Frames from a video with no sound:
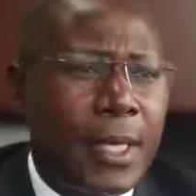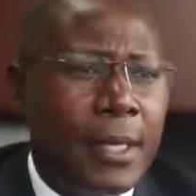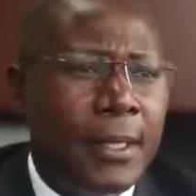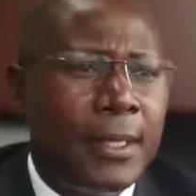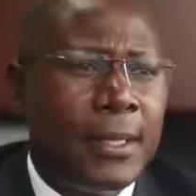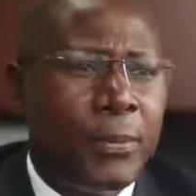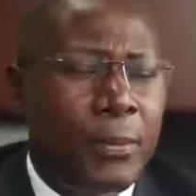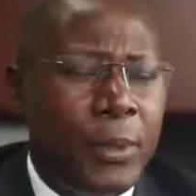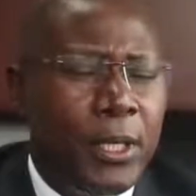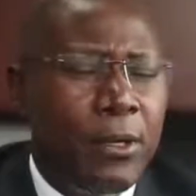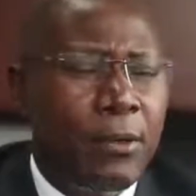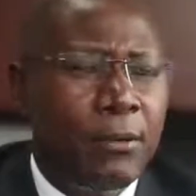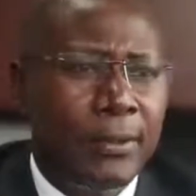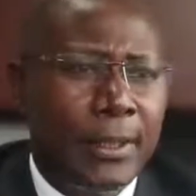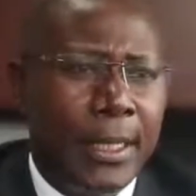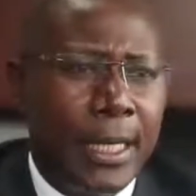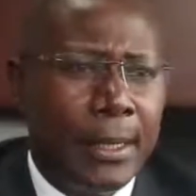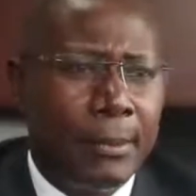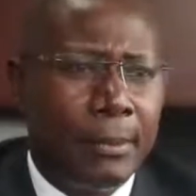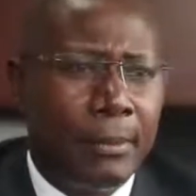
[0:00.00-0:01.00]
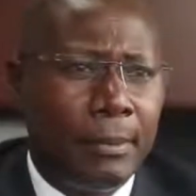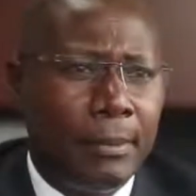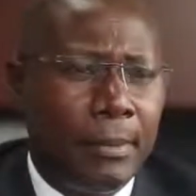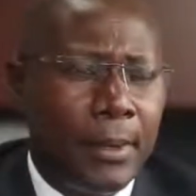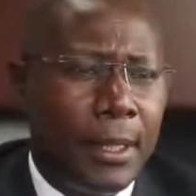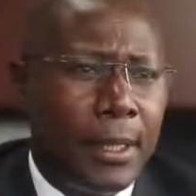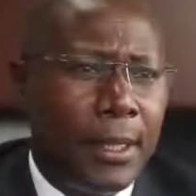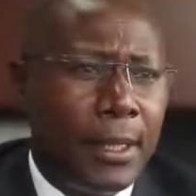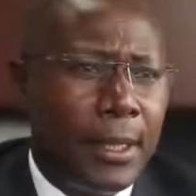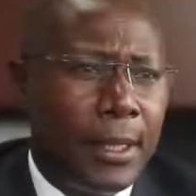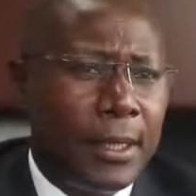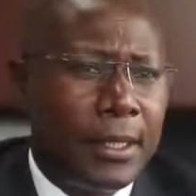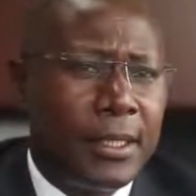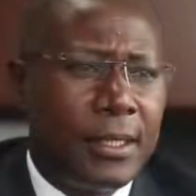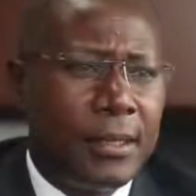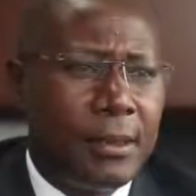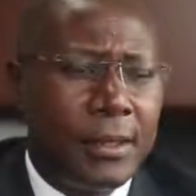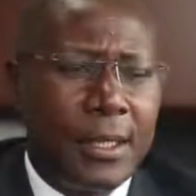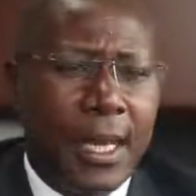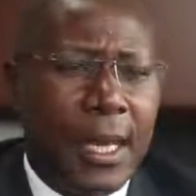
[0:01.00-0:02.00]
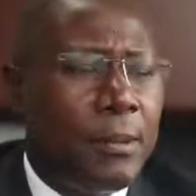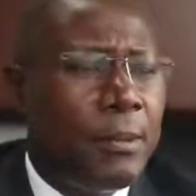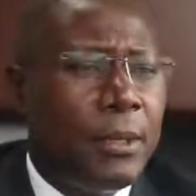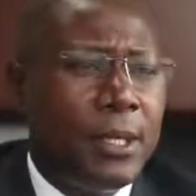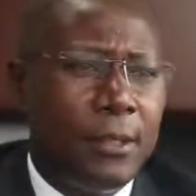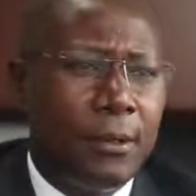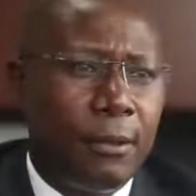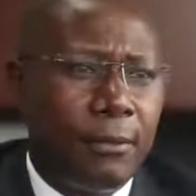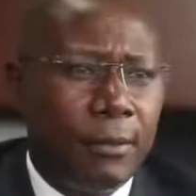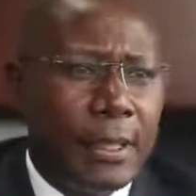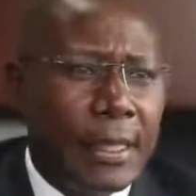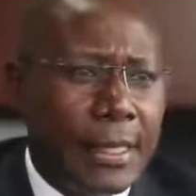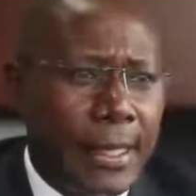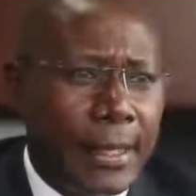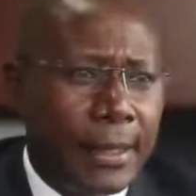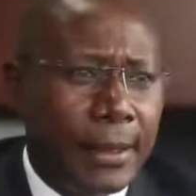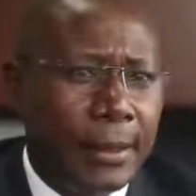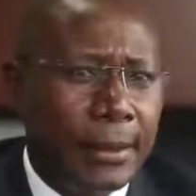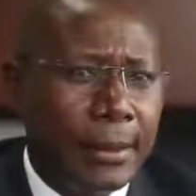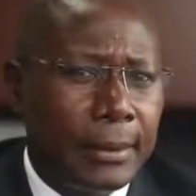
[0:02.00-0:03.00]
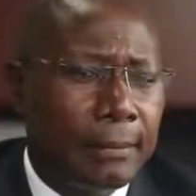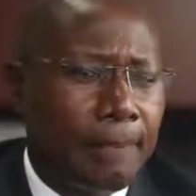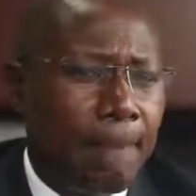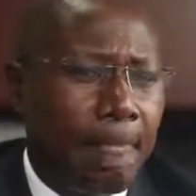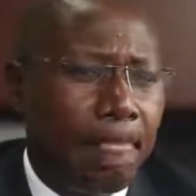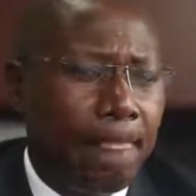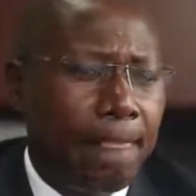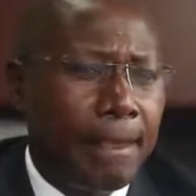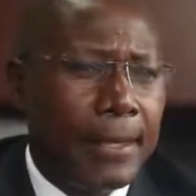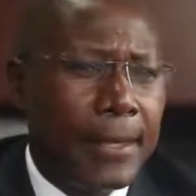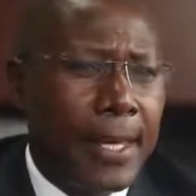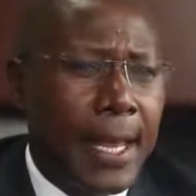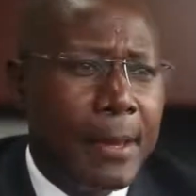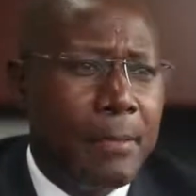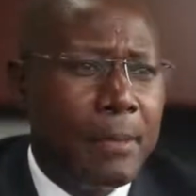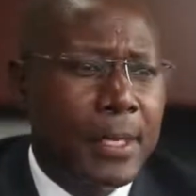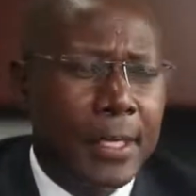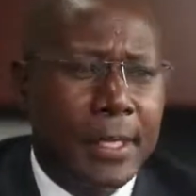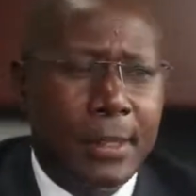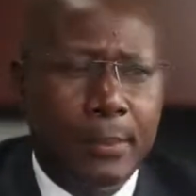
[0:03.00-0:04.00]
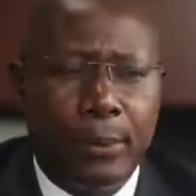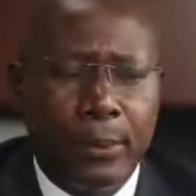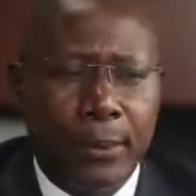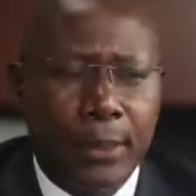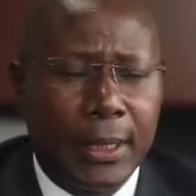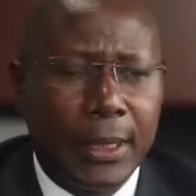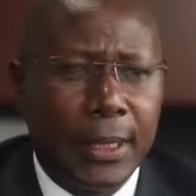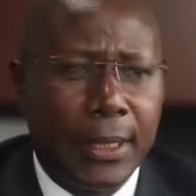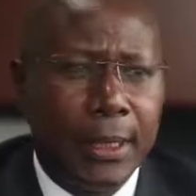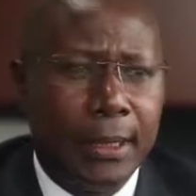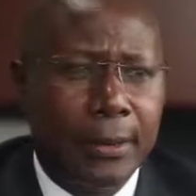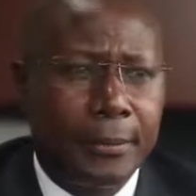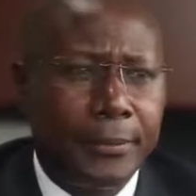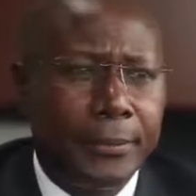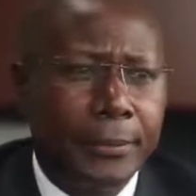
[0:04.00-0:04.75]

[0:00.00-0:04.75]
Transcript: Speed of time. Time is of essence. Time is important.